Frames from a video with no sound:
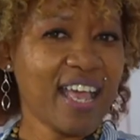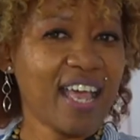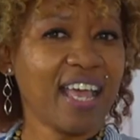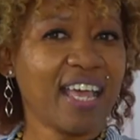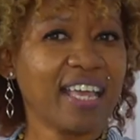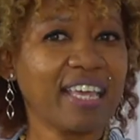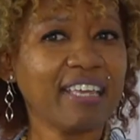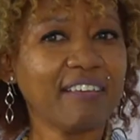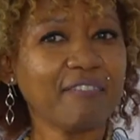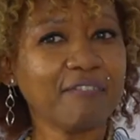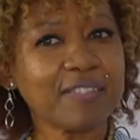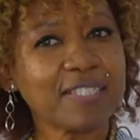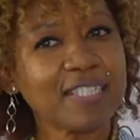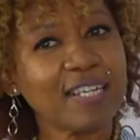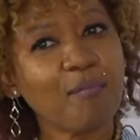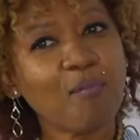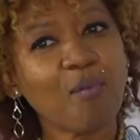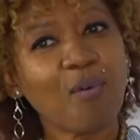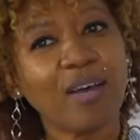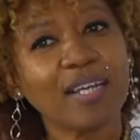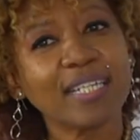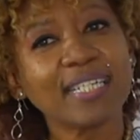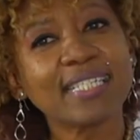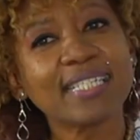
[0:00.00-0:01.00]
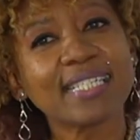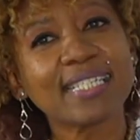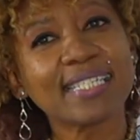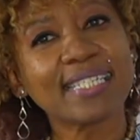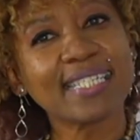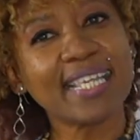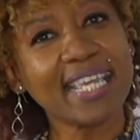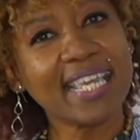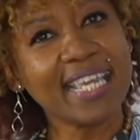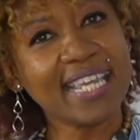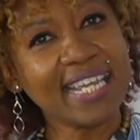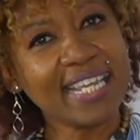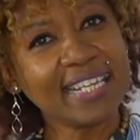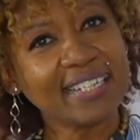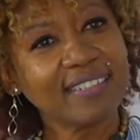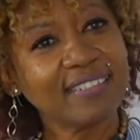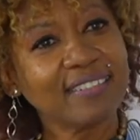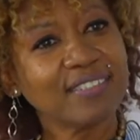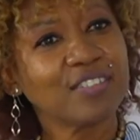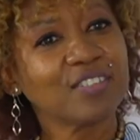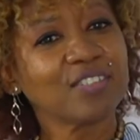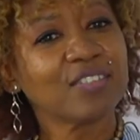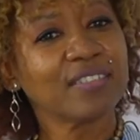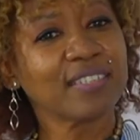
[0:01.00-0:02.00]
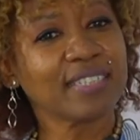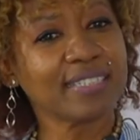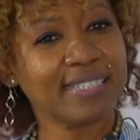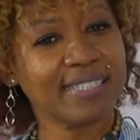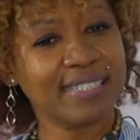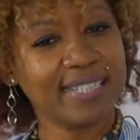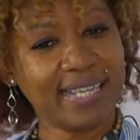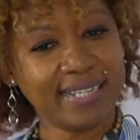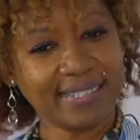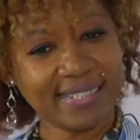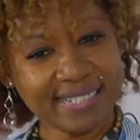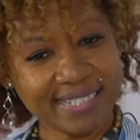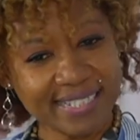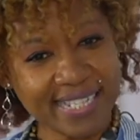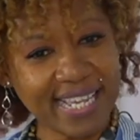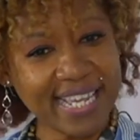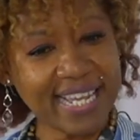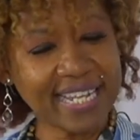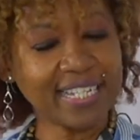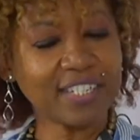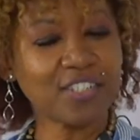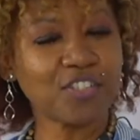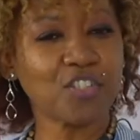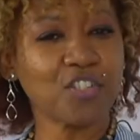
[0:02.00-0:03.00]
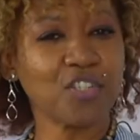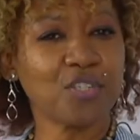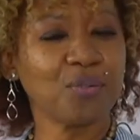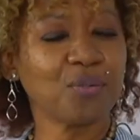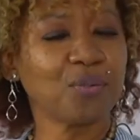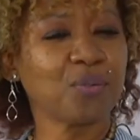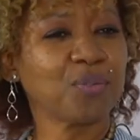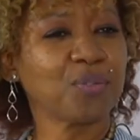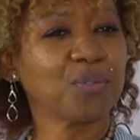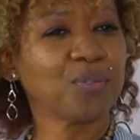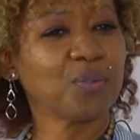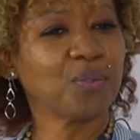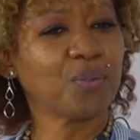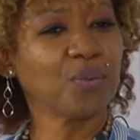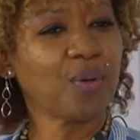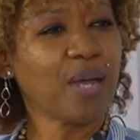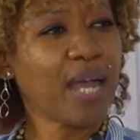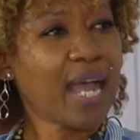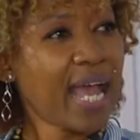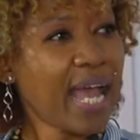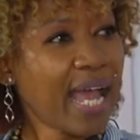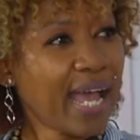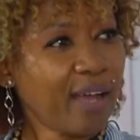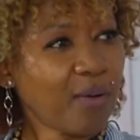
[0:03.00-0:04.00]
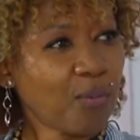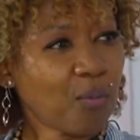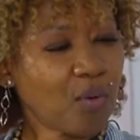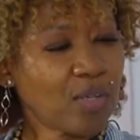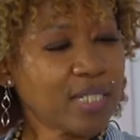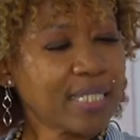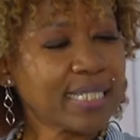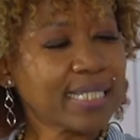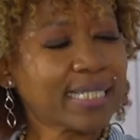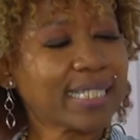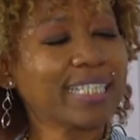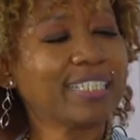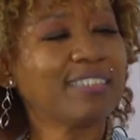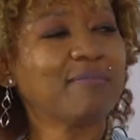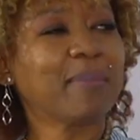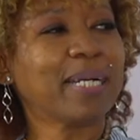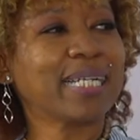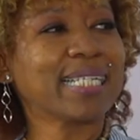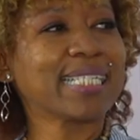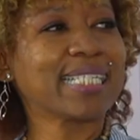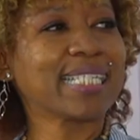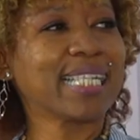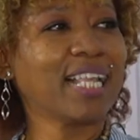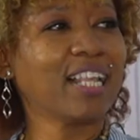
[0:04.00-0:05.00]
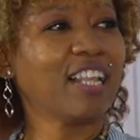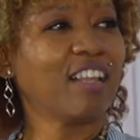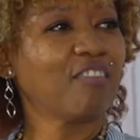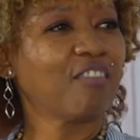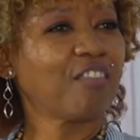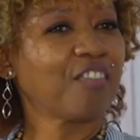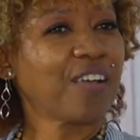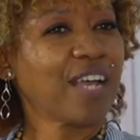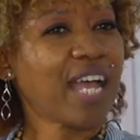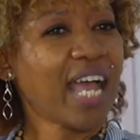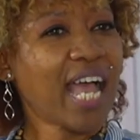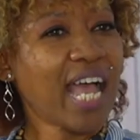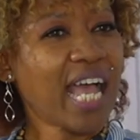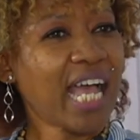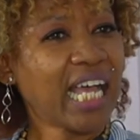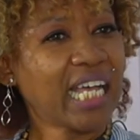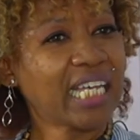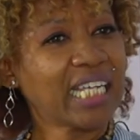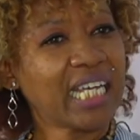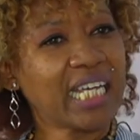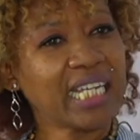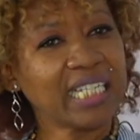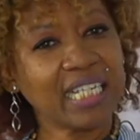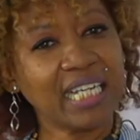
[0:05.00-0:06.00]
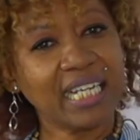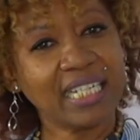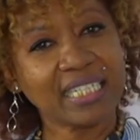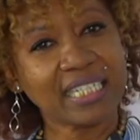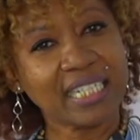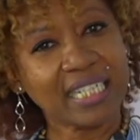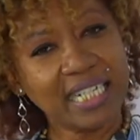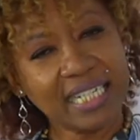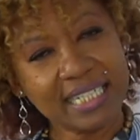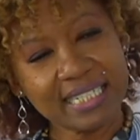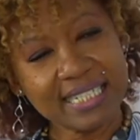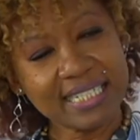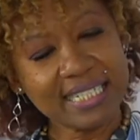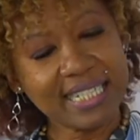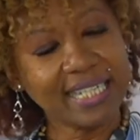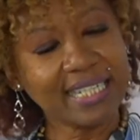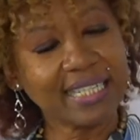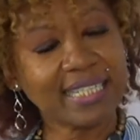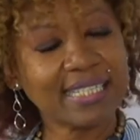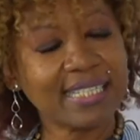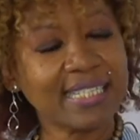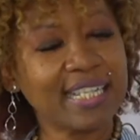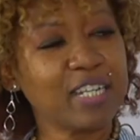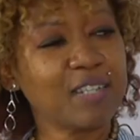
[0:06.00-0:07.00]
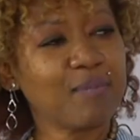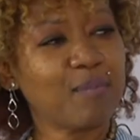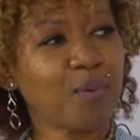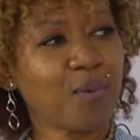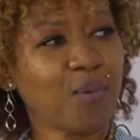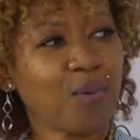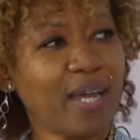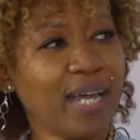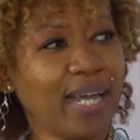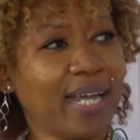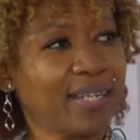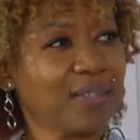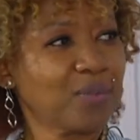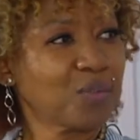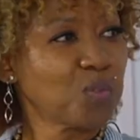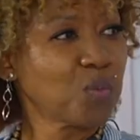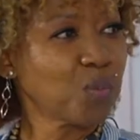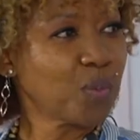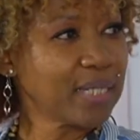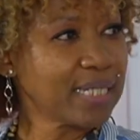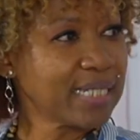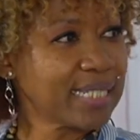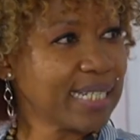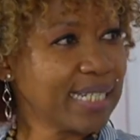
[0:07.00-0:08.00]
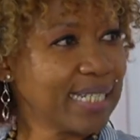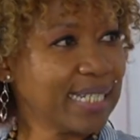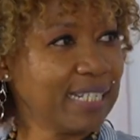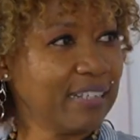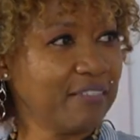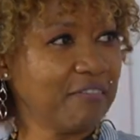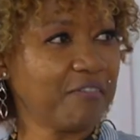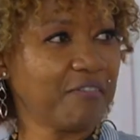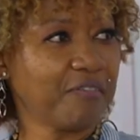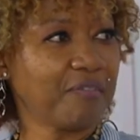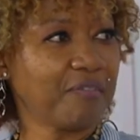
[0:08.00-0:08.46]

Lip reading: If someone is saying, they're saying it to you, you know, I want to kill myself. I can't take this anymore. I don't want to live.